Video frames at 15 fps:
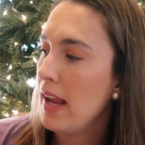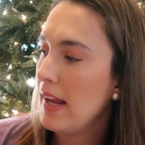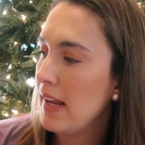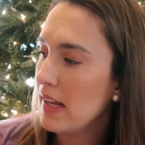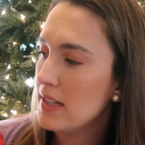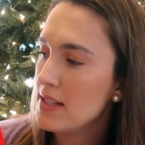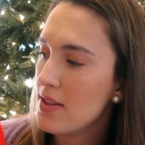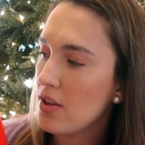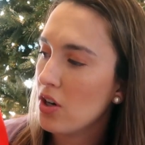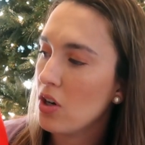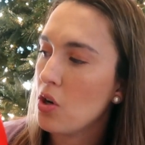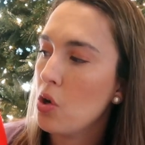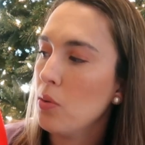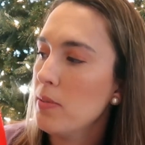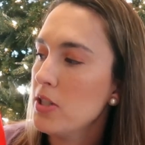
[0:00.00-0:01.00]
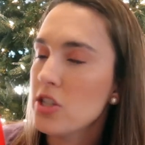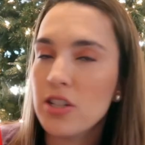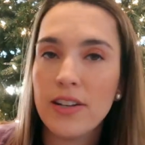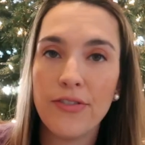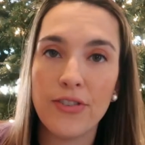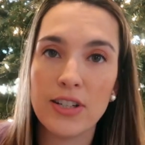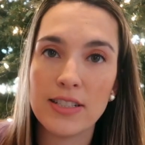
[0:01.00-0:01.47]
and there are a whole bunch of
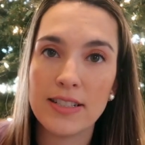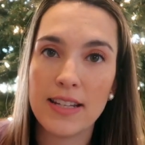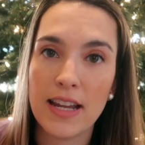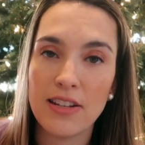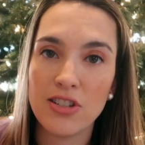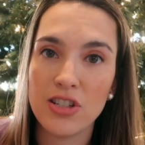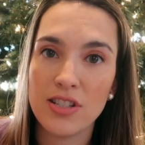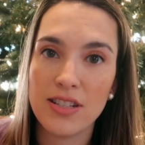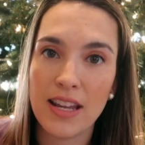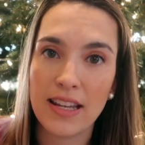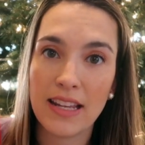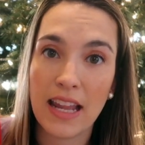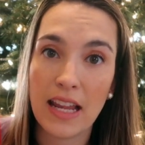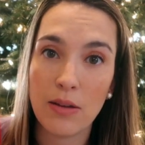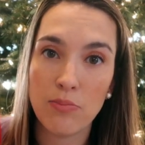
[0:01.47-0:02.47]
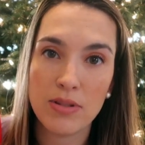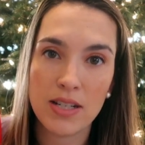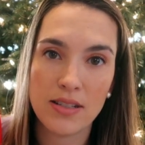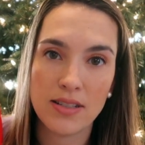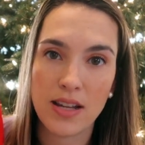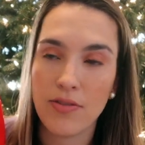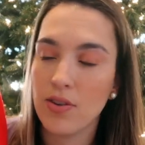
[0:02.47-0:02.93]
different stages and games
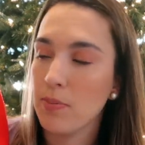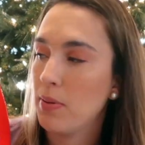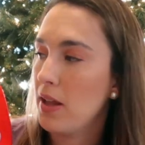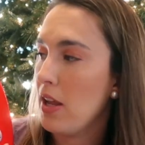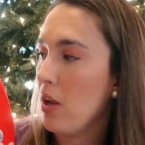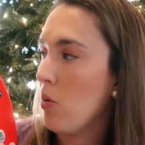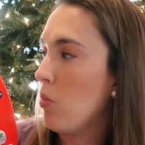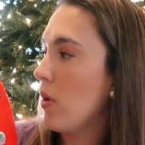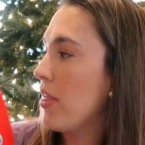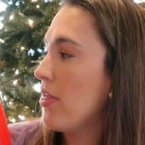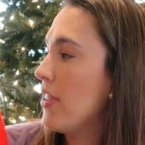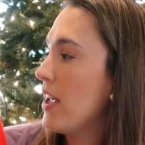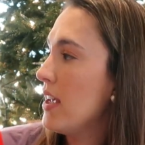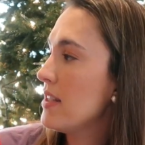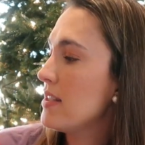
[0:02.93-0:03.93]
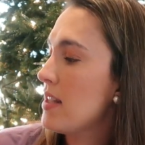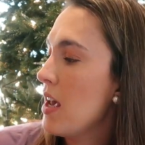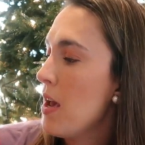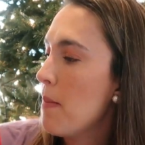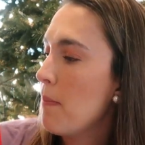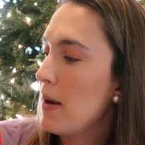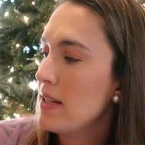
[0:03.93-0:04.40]
and stuff to play with this.
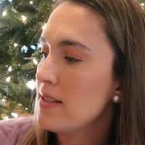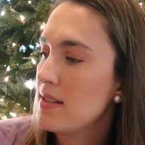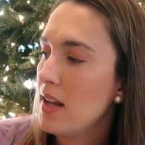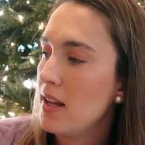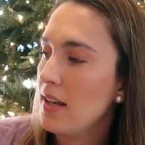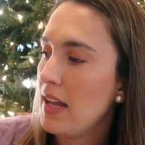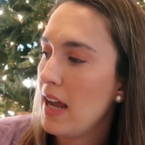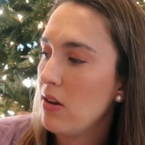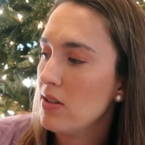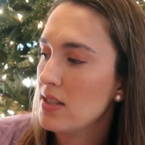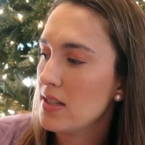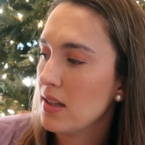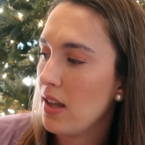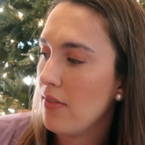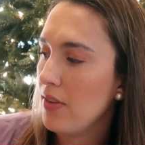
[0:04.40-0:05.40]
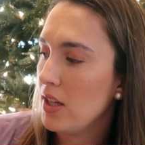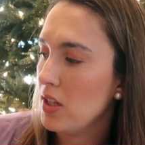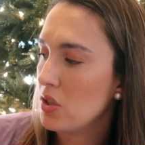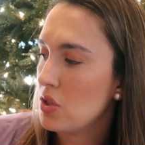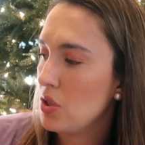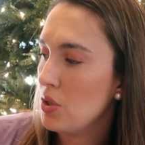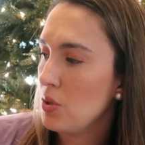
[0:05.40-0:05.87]
My son now is
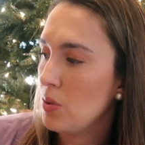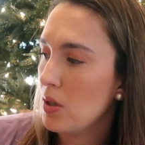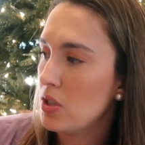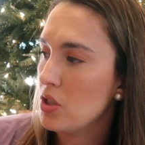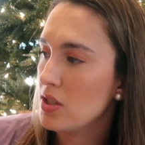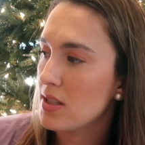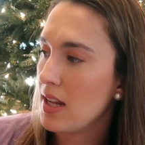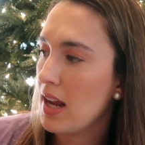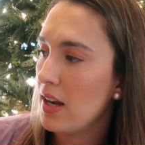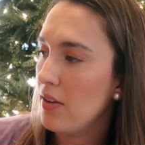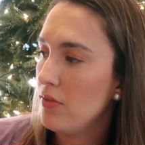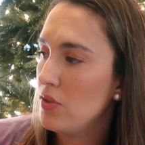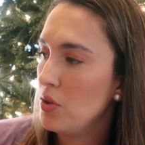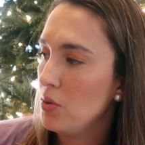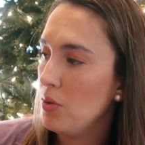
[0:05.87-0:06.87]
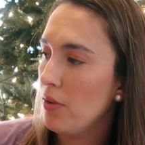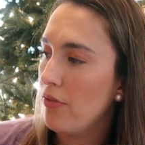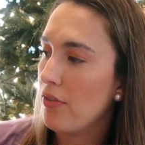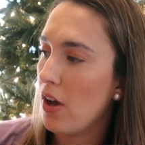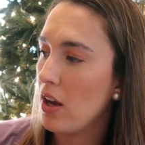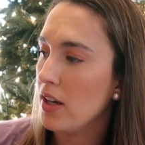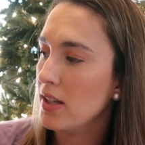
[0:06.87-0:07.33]
loving to just kind of do the
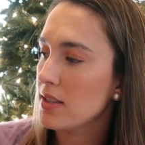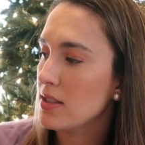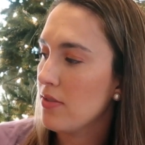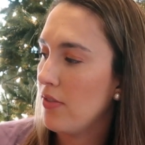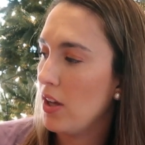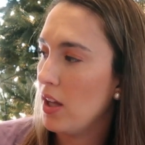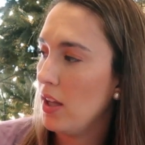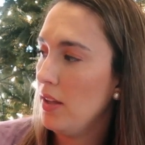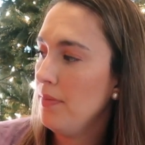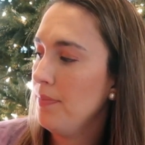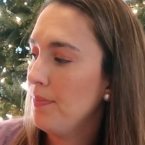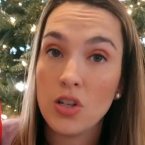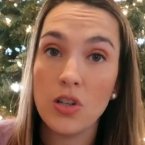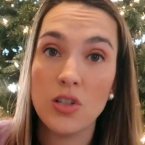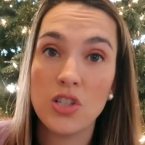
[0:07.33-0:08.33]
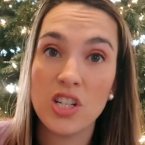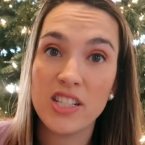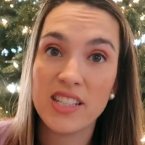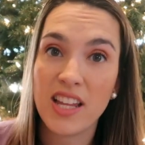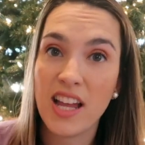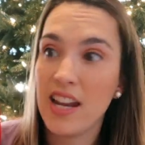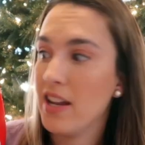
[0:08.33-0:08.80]
phonics fun. So you
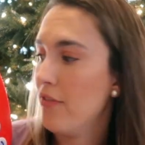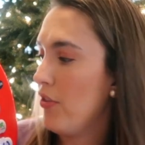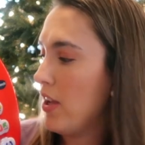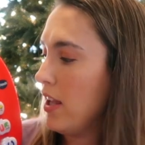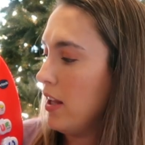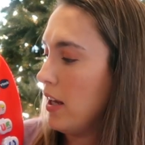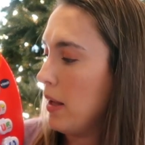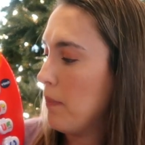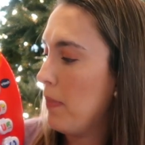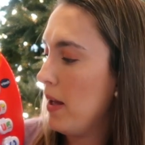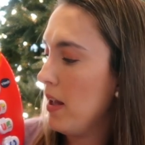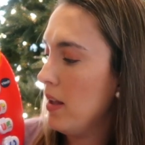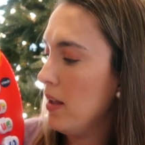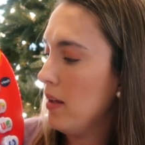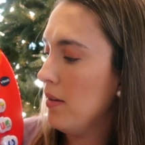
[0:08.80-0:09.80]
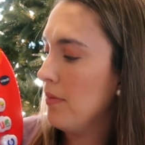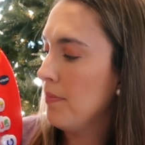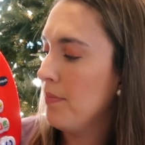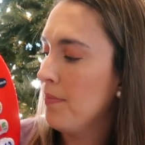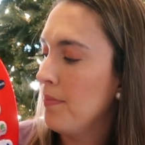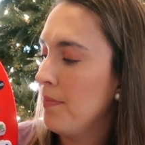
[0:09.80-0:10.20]
just kind of hit a button,